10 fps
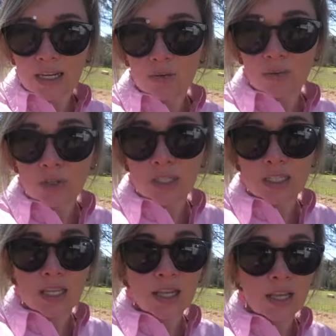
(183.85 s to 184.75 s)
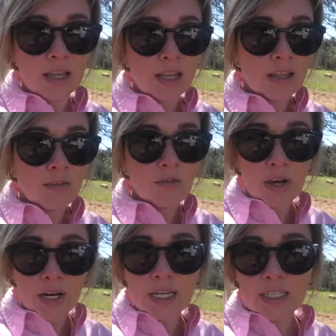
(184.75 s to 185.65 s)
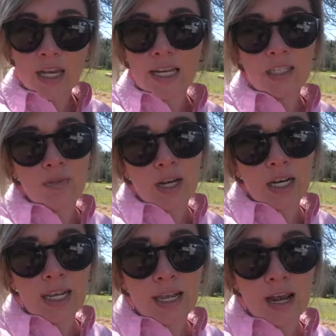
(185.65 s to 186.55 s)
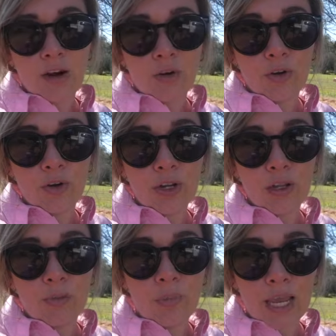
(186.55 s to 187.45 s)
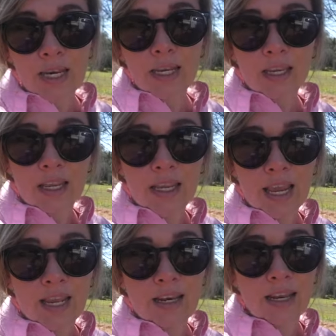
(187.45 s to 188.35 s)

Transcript: It was very exciting to finally get our own bed again,